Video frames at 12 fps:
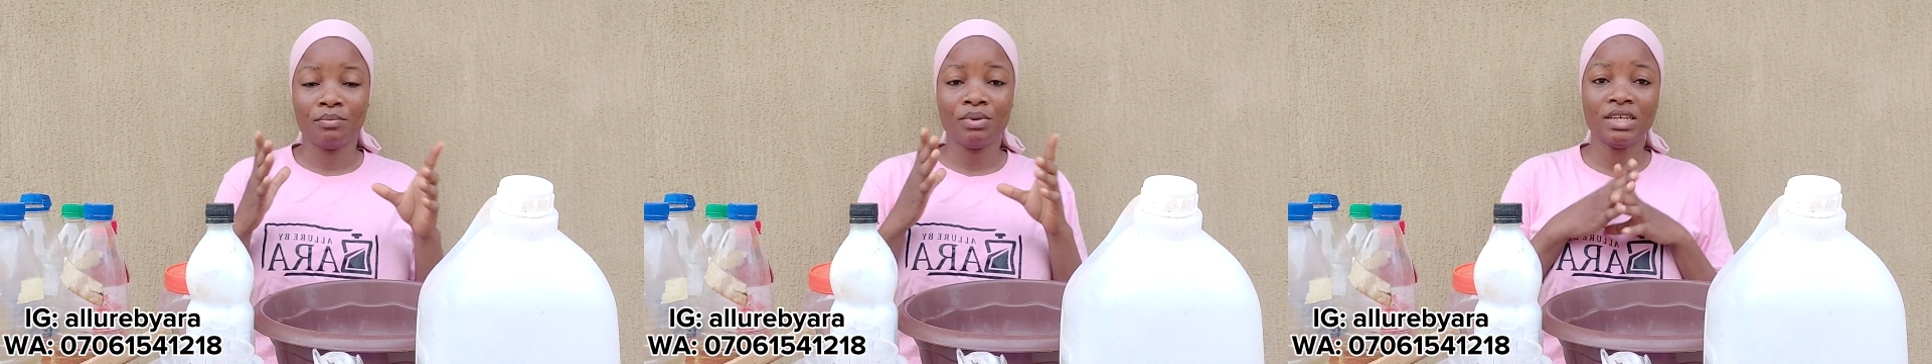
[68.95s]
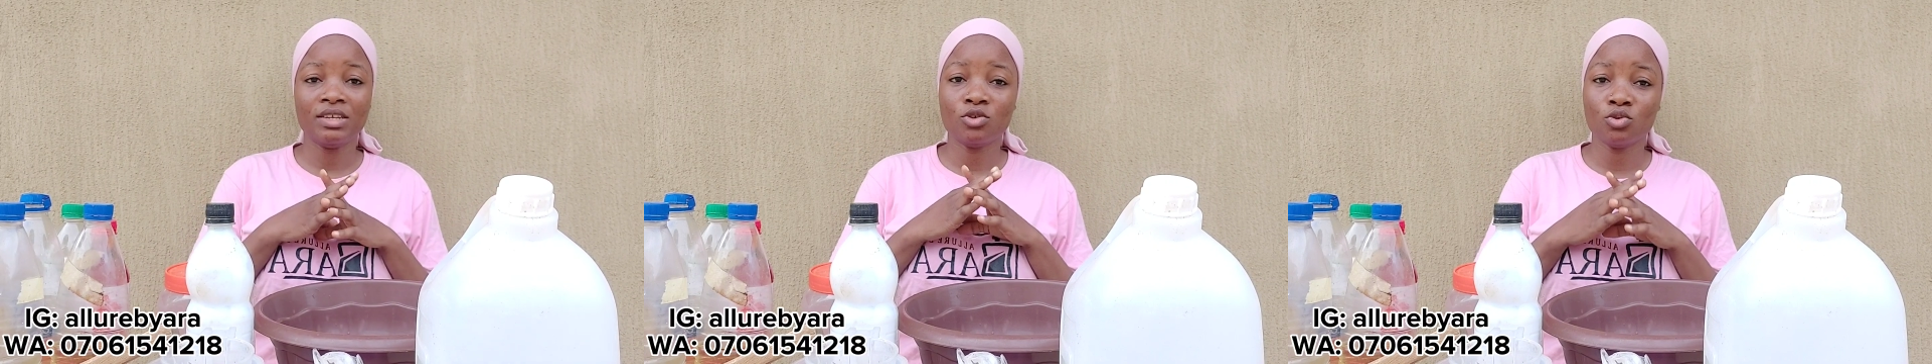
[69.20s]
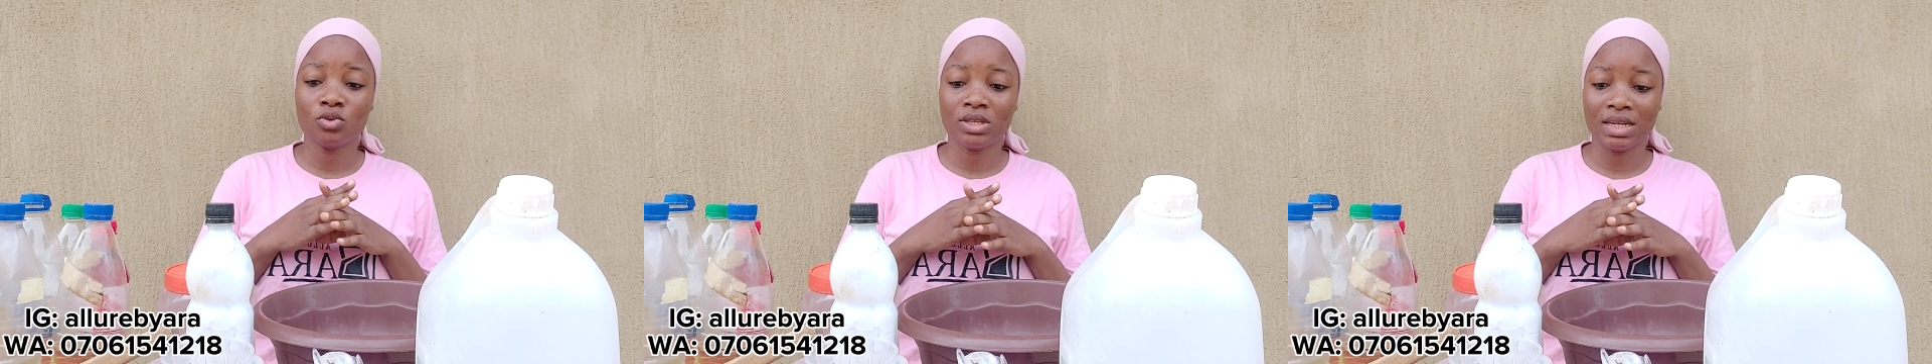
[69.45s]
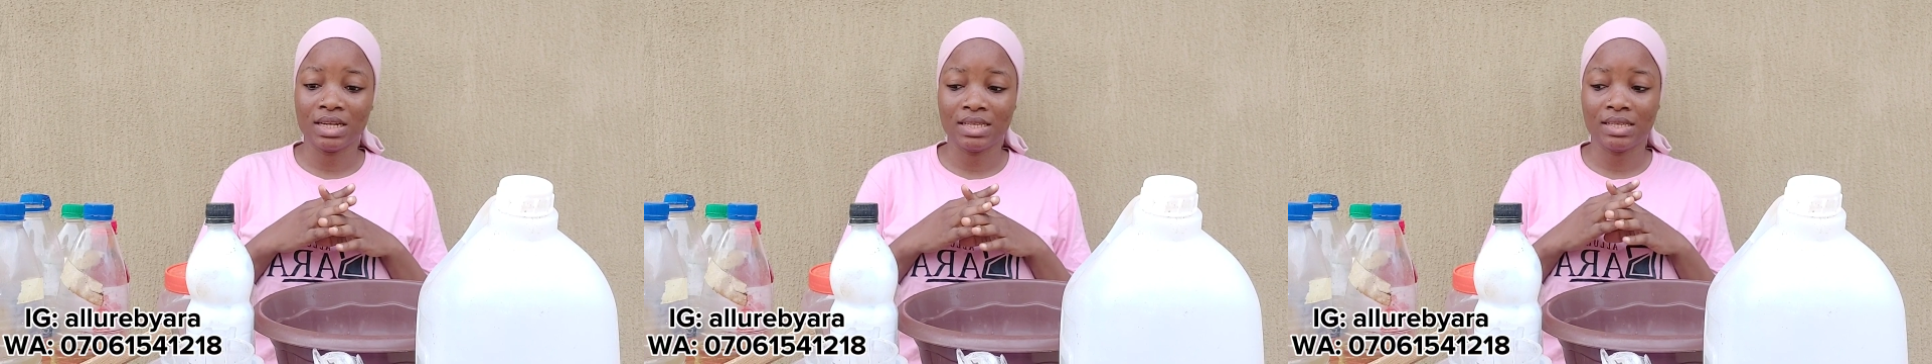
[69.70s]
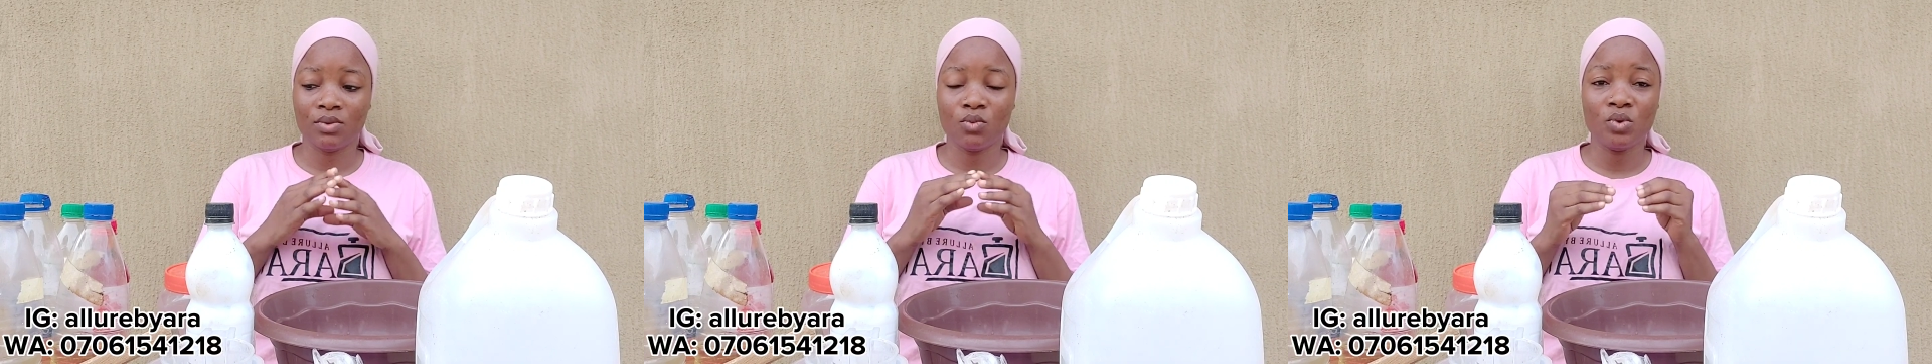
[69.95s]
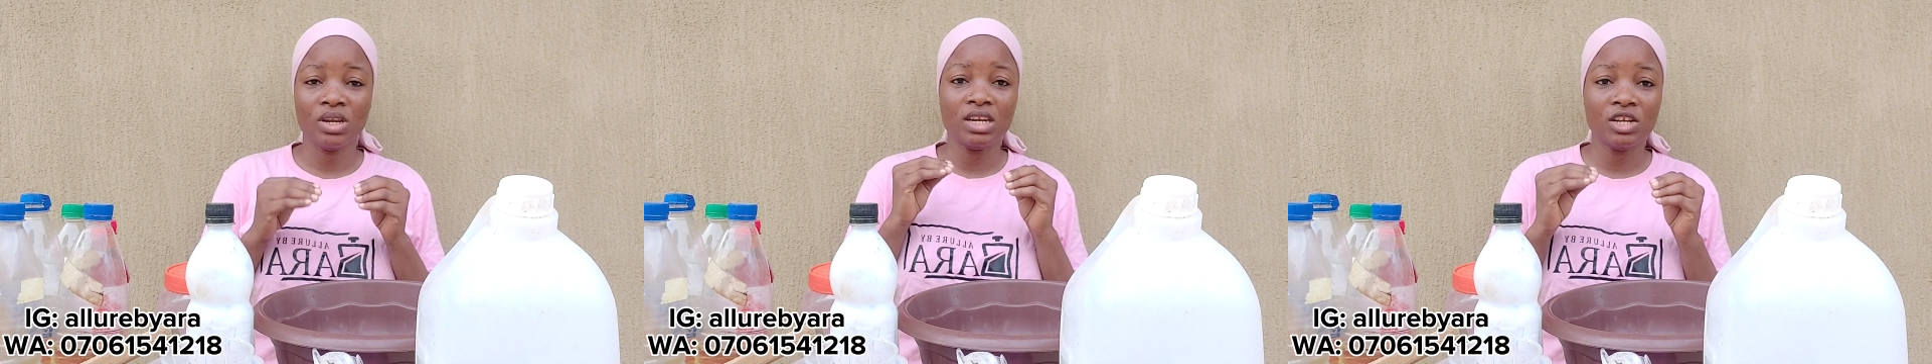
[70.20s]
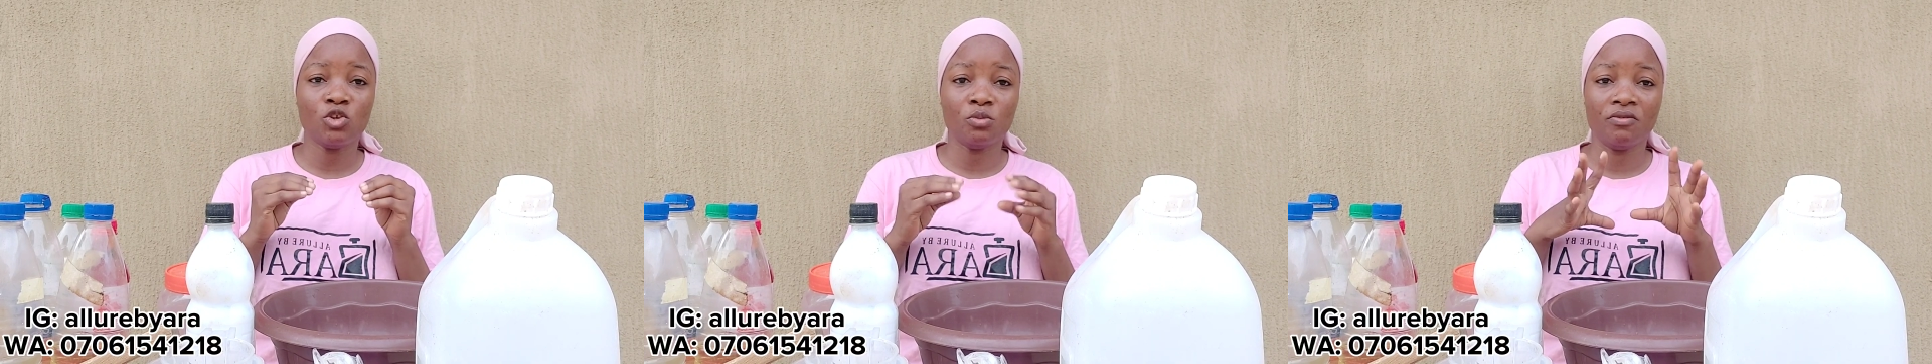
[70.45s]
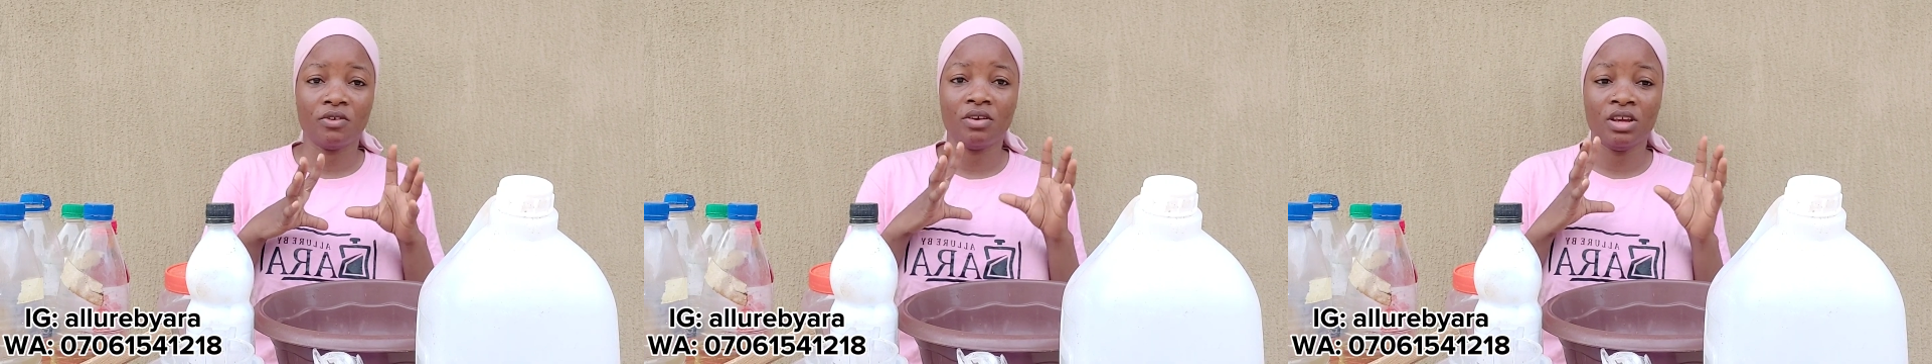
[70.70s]
Please note that we need to
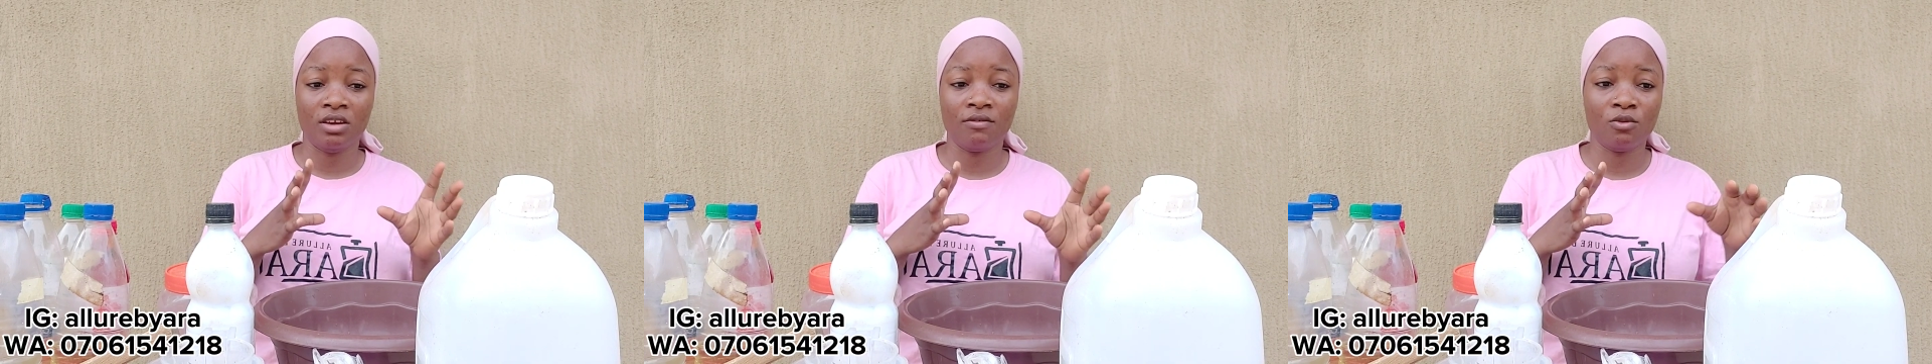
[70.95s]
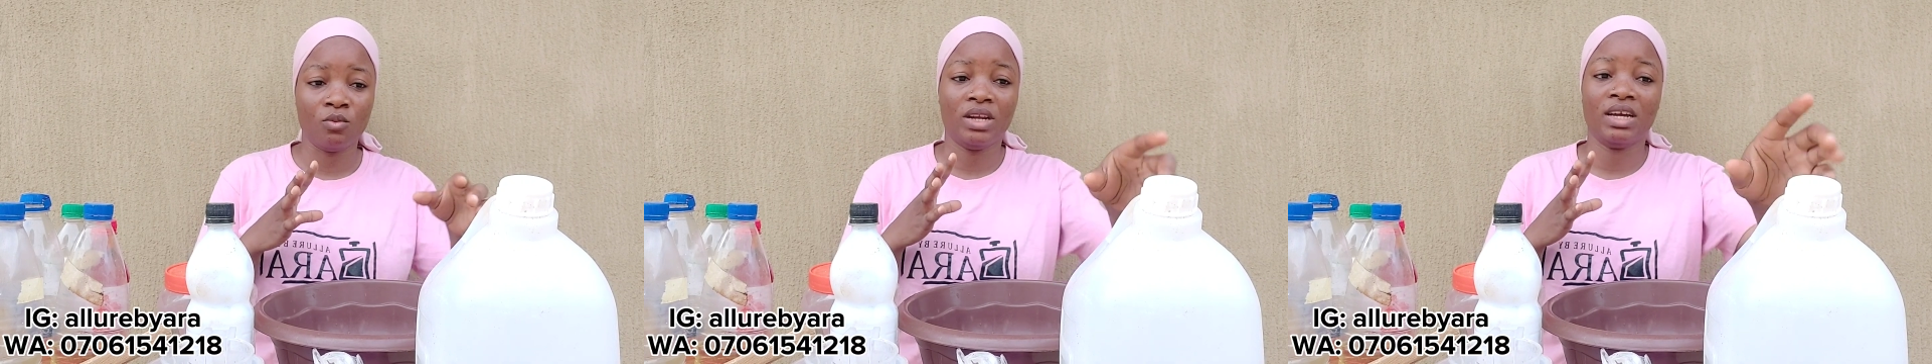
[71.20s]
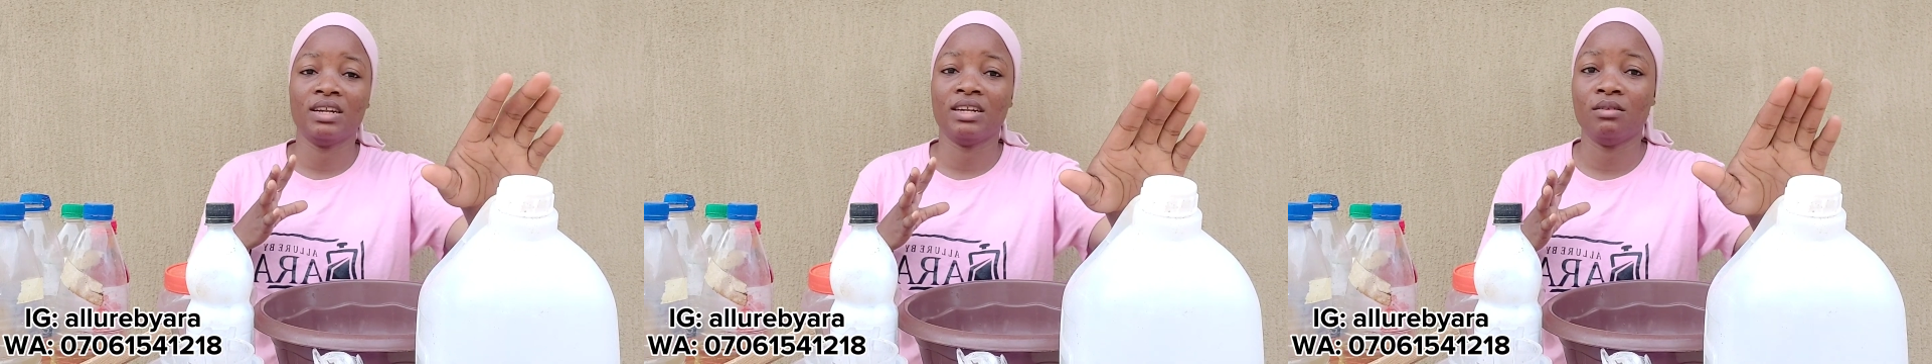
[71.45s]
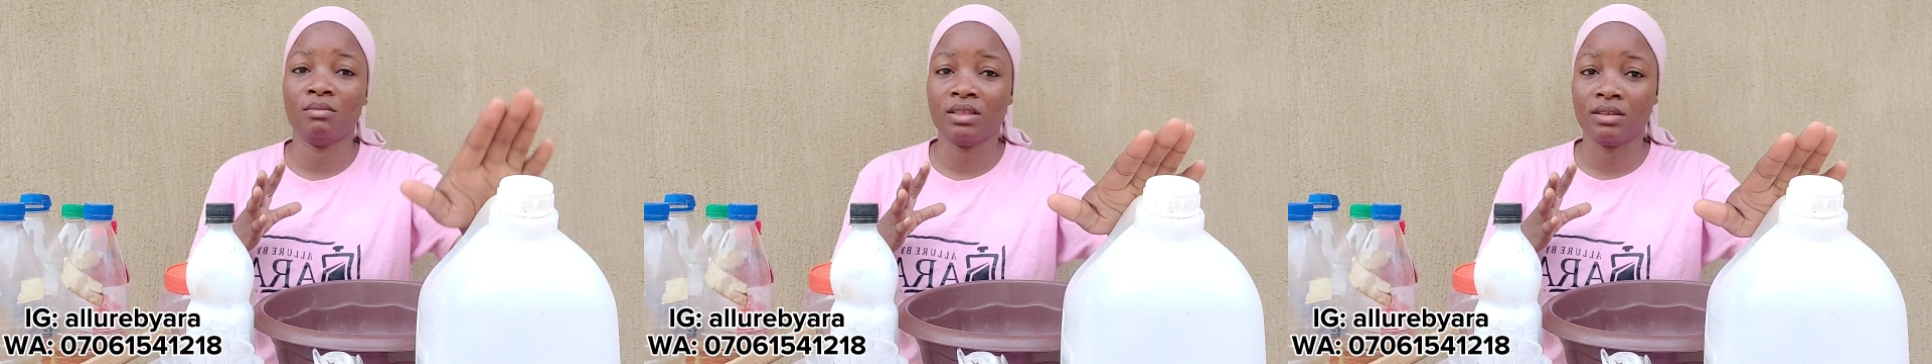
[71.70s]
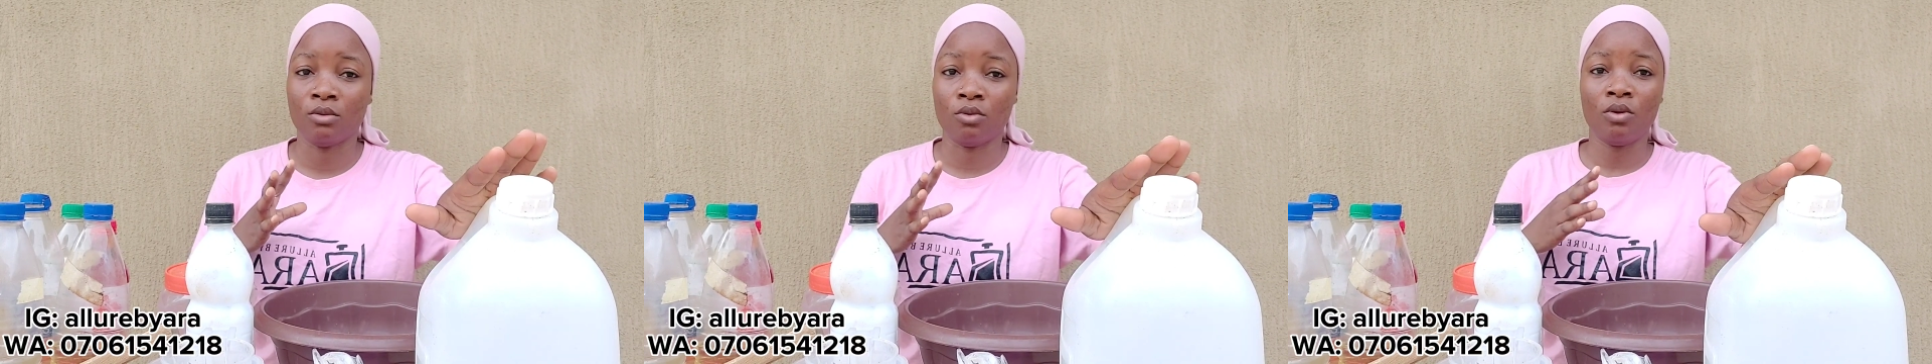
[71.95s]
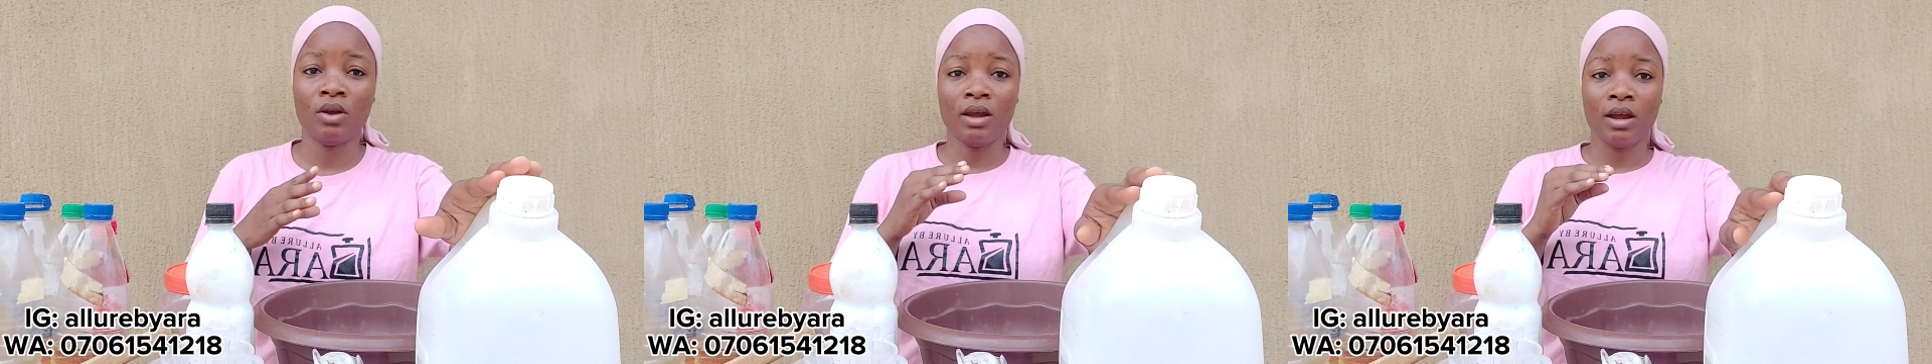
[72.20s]
be very careful when handling methanol.